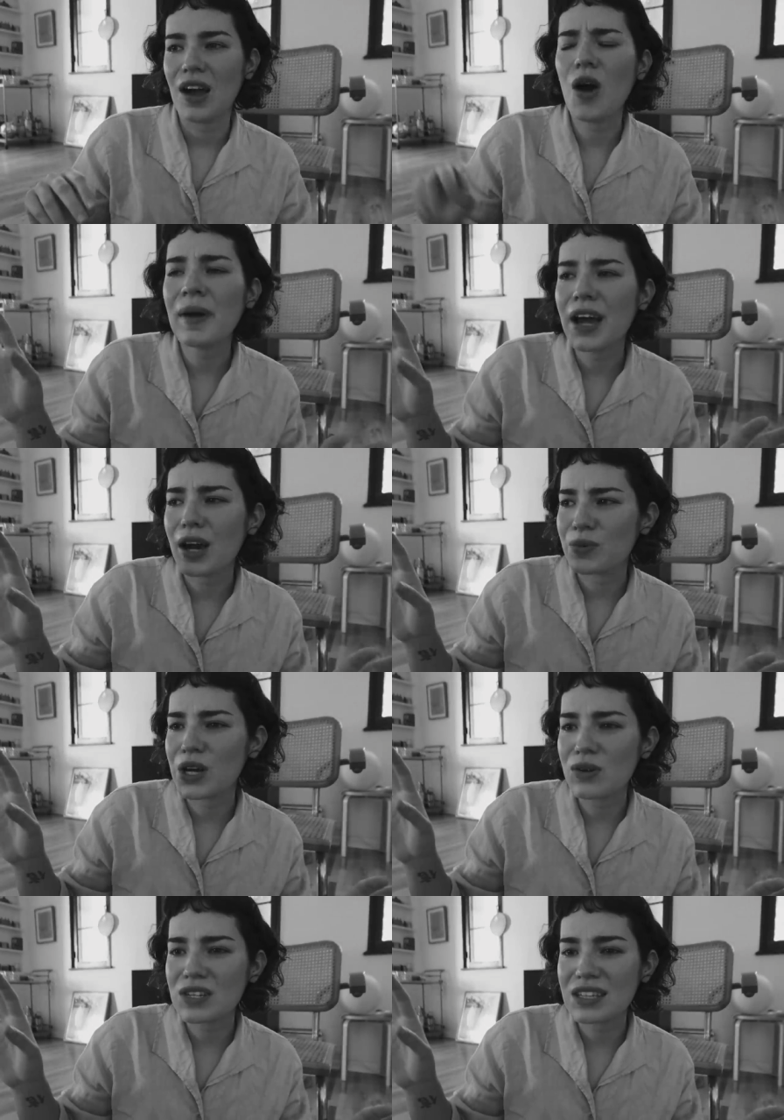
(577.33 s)
oh my God, we
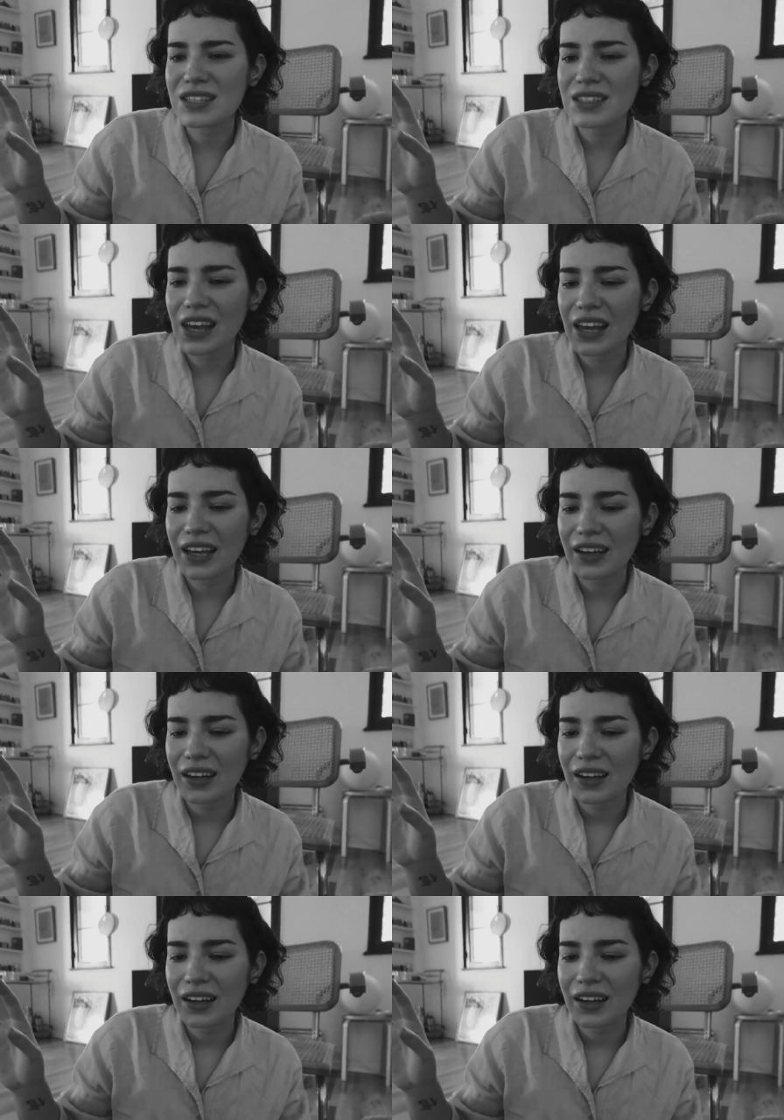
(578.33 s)
go to this like